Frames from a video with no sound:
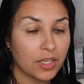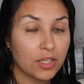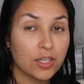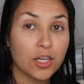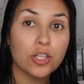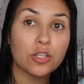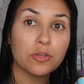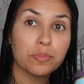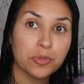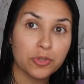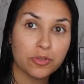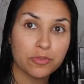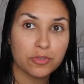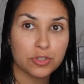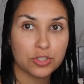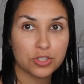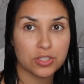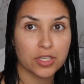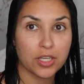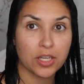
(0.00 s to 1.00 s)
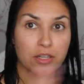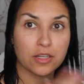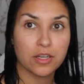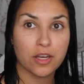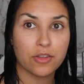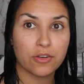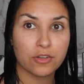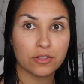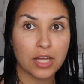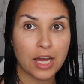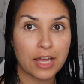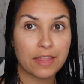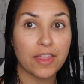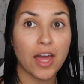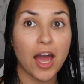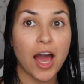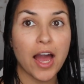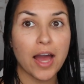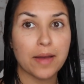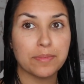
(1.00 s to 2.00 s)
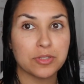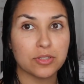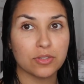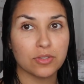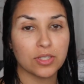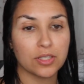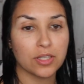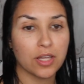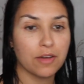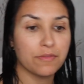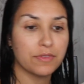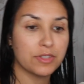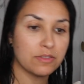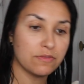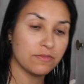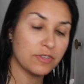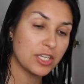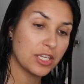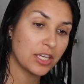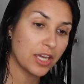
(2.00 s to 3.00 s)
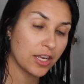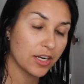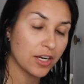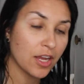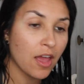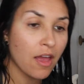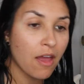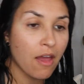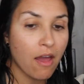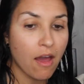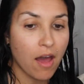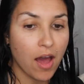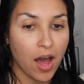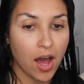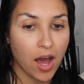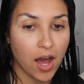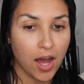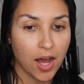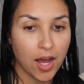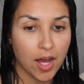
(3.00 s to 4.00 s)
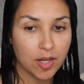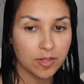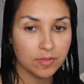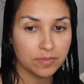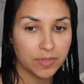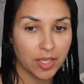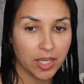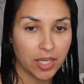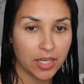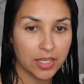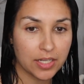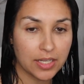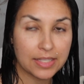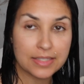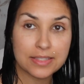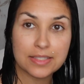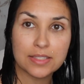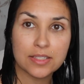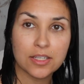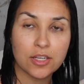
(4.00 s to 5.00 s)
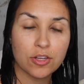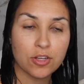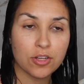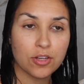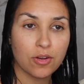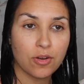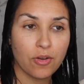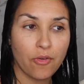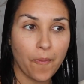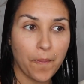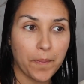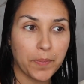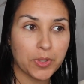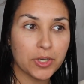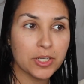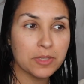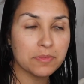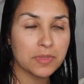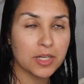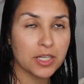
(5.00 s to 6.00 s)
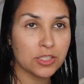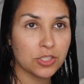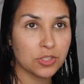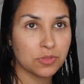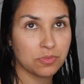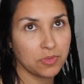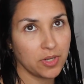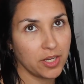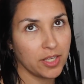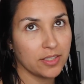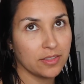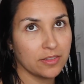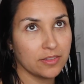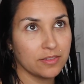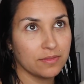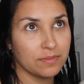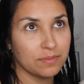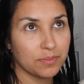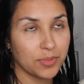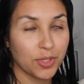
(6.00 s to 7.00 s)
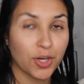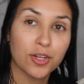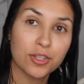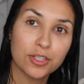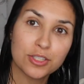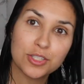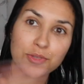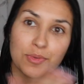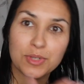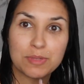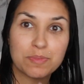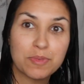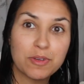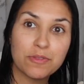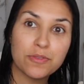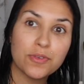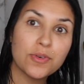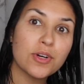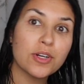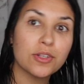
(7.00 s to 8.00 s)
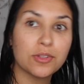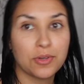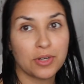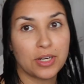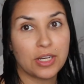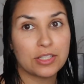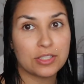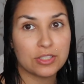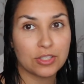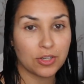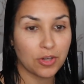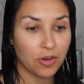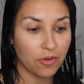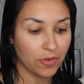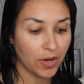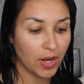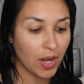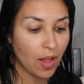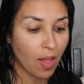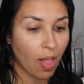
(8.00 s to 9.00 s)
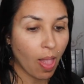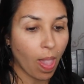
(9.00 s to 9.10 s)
Color Proof, which is like another line that I absolutely love. It's vegan, and it's pretty much what Pureology was before L'Oreal took over.